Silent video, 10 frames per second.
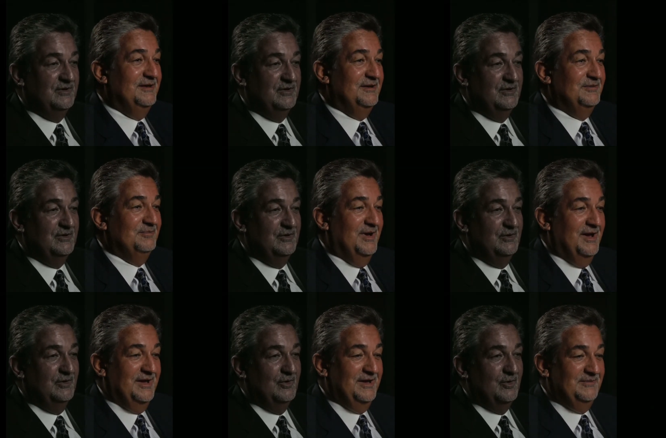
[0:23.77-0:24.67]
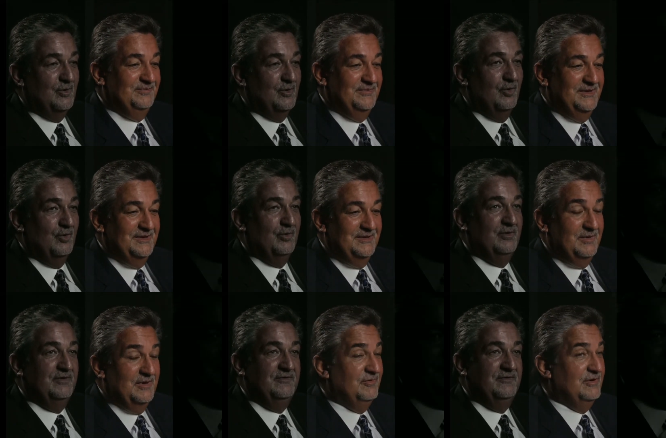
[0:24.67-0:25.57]
Speaker 1: and my,
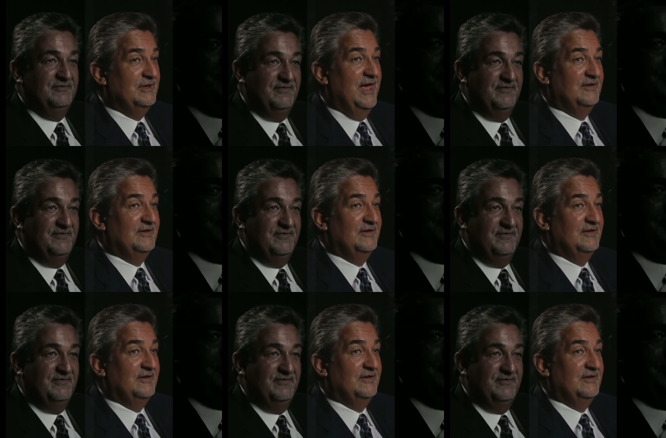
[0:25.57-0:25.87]
my real